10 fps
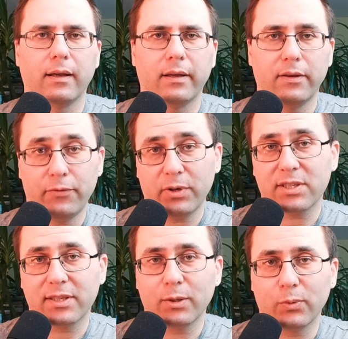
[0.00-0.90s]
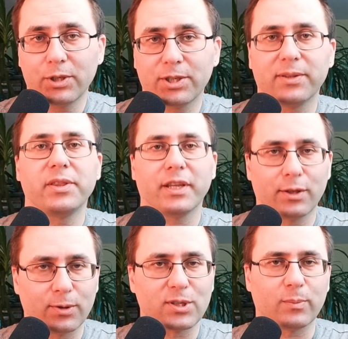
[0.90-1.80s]
If you're still watching,
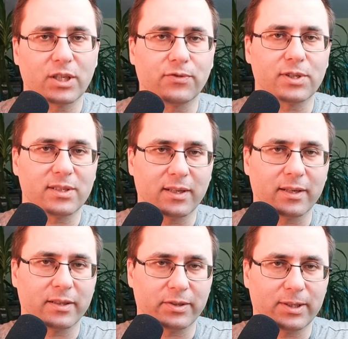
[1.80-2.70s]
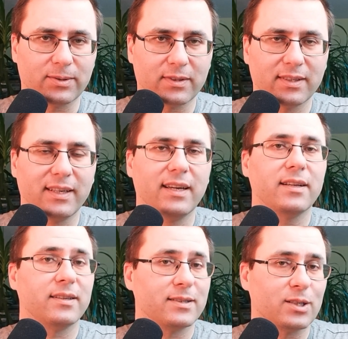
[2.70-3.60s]
thank you so much for sticking around.
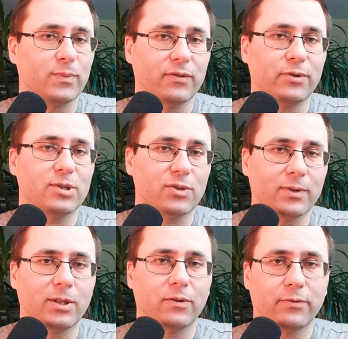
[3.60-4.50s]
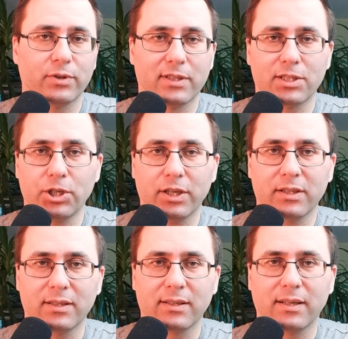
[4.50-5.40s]
This is my first video for this
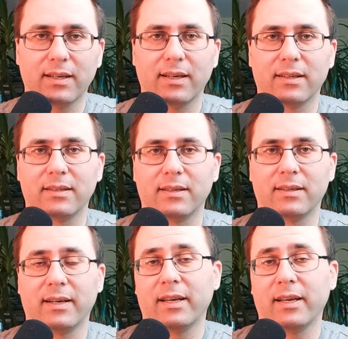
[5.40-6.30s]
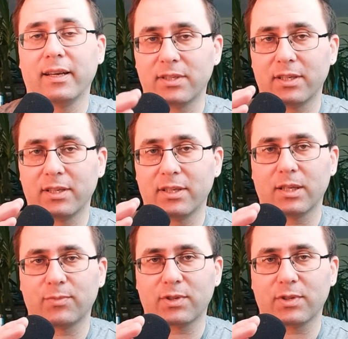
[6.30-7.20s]
channel and I have 0
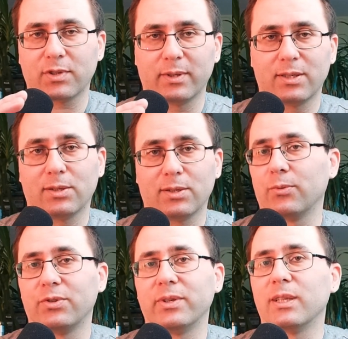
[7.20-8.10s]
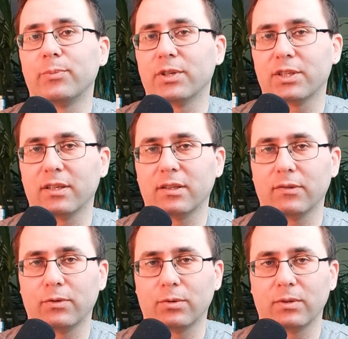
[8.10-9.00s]
subscribers, so I would really appreciate
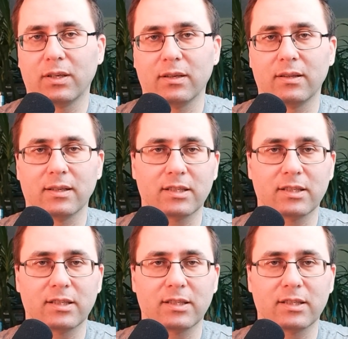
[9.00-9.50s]
if you could hit that